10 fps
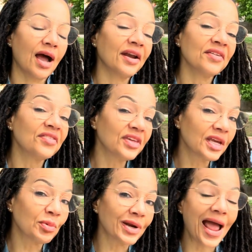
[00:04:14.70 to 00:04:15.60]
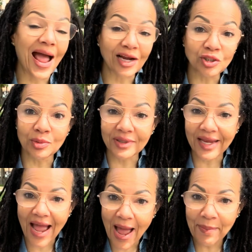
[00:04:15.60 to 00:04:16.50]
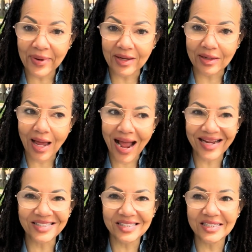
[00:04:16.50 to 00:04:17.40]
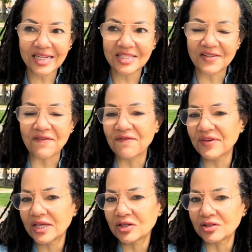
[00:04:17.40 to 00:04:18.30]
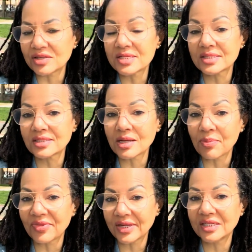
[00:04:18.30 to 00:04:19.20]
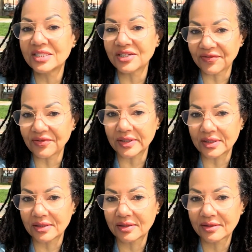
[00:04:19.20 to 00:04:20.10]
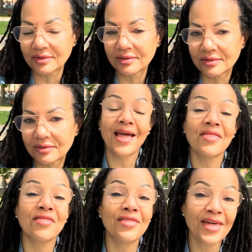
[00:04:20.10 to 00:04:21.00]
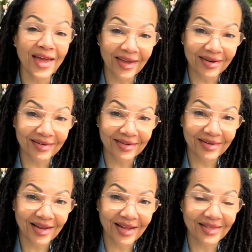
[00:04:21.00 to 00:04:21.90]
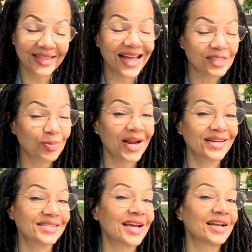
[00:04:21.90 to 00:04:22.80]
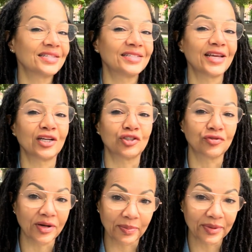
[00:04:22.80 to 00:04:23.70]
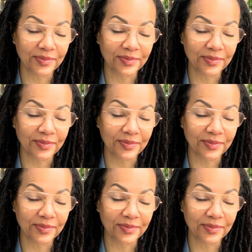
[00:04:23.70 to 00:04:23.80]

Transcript: I didn't think it would actually happen. I just needed to feel something different. And then that's when I decided to take a trip.